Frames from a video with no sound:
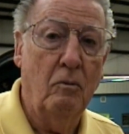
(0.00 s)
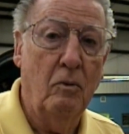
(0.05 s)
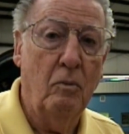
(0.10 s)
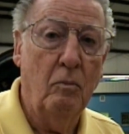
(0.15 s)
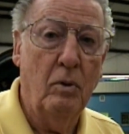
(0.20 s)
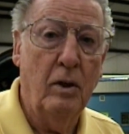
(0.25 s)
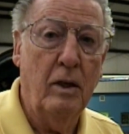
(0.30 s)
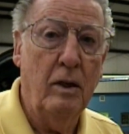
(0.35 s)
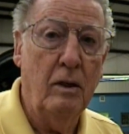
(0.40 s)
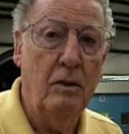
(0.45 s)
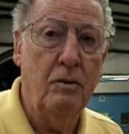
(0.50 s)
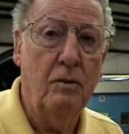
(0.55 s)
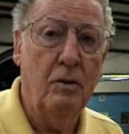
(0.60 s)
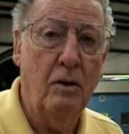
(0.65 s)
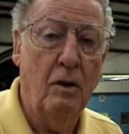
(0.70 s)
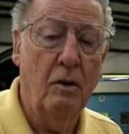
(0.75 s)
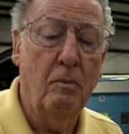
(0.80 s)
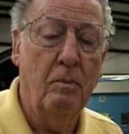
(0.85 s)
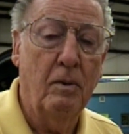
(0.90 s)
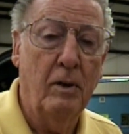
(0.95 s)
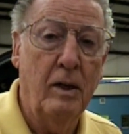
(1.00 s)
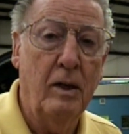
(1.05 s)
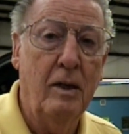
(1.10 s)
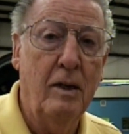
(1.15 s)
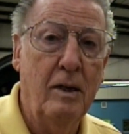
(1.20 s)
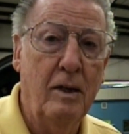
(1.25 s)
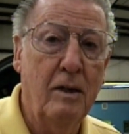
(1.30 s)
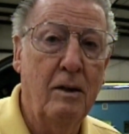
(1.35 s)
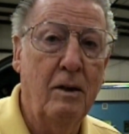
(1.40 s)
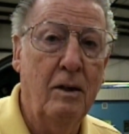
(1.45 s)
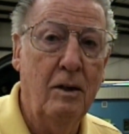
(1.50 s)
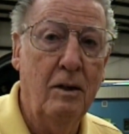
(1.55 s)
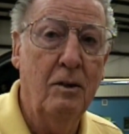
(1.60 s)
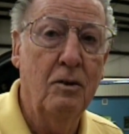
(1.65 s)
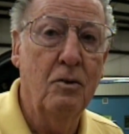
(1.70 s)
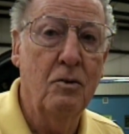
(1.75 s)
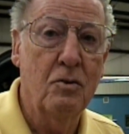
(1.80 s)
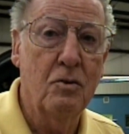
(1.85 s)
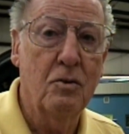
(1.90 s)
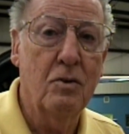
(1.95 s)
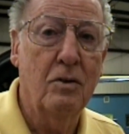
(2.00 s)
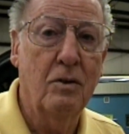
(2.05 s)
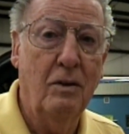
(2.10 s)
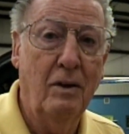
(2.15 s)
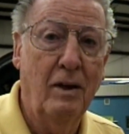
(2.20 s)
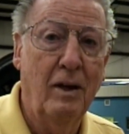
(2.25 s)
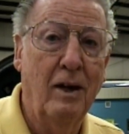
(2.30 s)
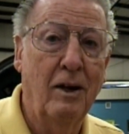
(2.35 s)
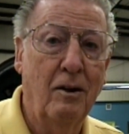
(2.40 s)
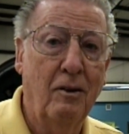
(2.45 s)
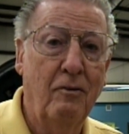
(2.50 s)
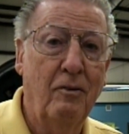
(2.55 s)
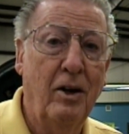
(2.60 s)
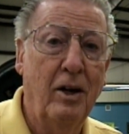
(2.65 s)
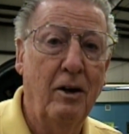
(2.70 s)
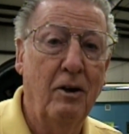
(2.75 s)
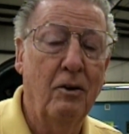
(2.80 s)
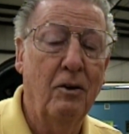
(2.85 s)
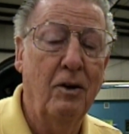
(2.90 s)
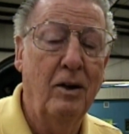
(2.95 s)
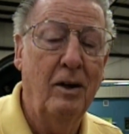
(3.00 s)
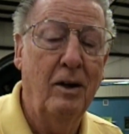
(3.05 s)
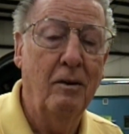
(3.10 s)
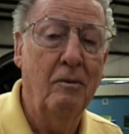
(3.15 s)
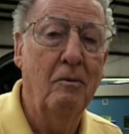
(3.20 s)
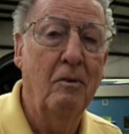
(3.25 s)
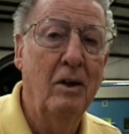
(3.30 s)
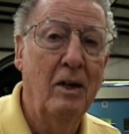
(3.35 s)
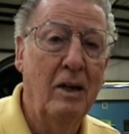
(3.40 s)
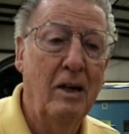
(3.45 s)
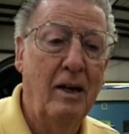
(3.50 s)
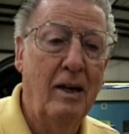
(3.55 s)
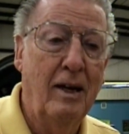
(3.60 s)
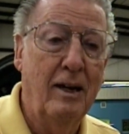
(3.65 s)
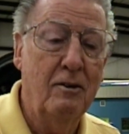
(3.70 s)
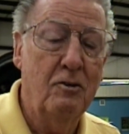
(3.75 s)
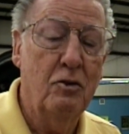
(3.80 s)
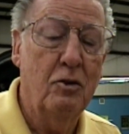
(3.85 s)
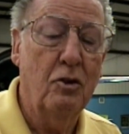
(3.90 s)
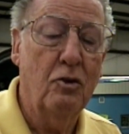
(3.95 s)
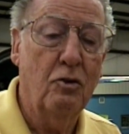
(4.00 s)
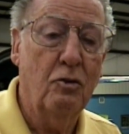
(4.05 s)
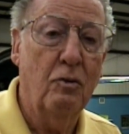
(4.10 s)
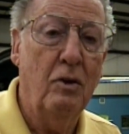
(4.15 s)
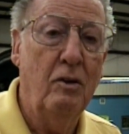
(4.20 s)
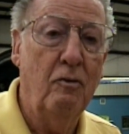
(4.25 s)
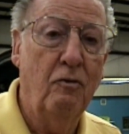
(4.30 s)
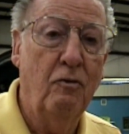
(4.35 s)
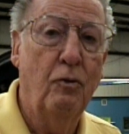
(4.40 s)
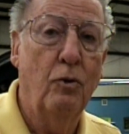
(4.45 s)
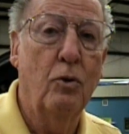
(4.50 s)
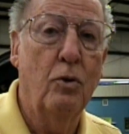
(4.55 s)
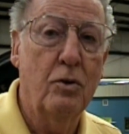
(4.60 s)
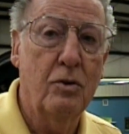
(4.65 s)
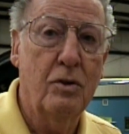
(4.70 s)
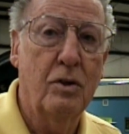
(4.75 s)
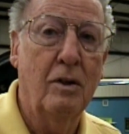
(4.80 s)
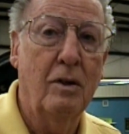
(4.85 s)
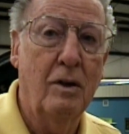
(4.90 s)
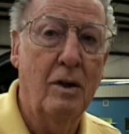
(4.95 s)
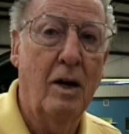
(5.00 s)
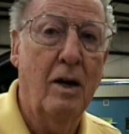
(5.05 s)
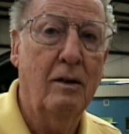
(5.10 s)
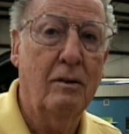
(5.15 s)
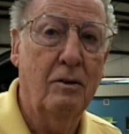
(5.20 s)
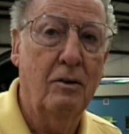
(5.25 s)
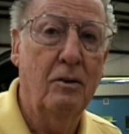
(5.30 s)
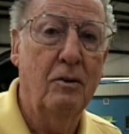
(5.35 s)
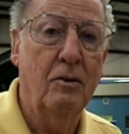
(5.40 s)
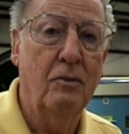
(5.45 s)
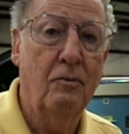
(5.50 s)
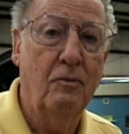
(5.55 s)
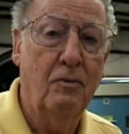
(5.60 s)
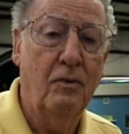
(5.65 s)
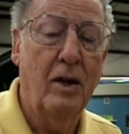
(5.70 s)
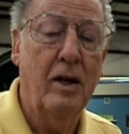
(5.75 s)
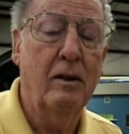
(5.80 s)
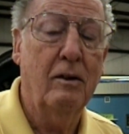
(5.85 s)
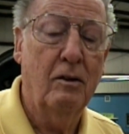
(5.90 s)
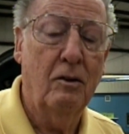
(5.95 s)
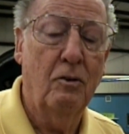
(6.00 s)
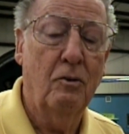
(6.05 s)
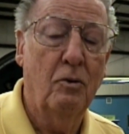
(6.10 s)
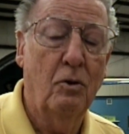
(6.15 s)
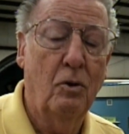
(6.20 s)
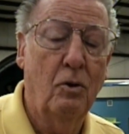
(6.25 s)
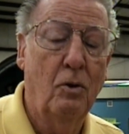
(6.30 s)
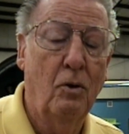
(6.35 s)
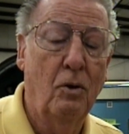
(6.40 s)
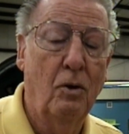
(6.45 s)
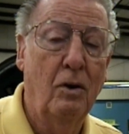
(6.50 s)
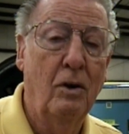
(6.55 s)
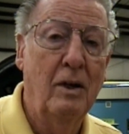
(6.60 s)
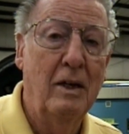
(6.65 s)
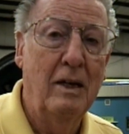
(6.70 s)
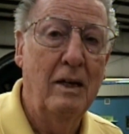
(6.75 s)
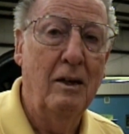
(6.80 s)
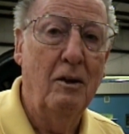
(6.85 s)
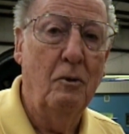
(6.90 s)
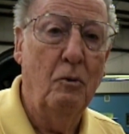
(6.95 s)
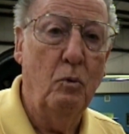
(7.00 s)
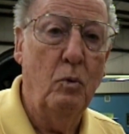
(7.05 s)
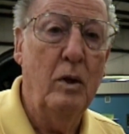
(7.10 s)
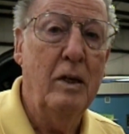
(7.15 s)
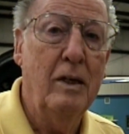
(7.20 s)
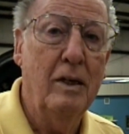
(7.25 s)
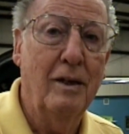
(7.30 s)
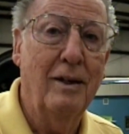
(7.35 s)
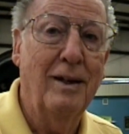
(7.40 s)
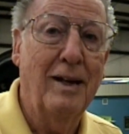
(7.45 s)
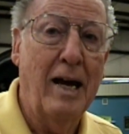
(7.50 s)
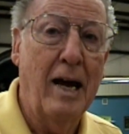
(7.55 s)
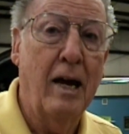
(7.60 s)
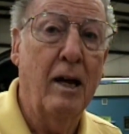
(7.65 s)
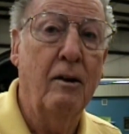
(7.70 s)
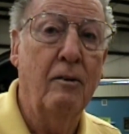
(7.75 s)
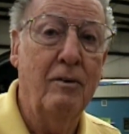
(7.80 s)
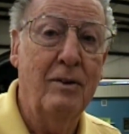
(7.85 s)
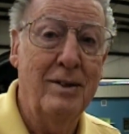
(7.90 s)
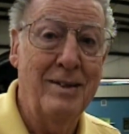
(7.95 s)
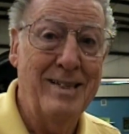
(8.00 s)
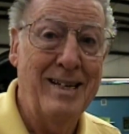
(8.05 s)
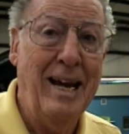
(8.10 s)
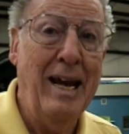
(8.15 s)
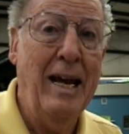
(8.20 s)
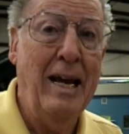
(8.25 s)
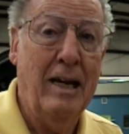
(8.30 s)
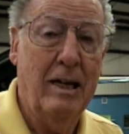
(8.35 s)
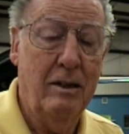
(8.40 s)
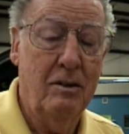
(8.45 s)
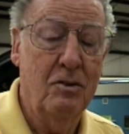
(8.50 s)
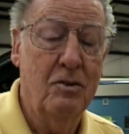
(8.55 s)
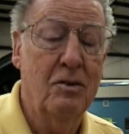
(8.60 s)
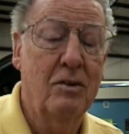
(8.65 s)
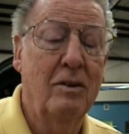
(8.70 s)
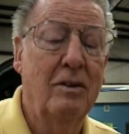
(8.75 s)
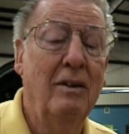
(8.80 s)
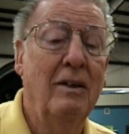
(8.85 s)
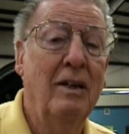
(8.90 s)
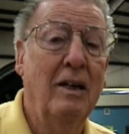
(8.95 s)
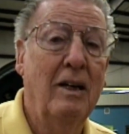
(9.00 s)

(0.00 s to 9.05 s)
When Buddy's airplane hit his elevator, it had such great force it knocked the flight control wheel out of his hands.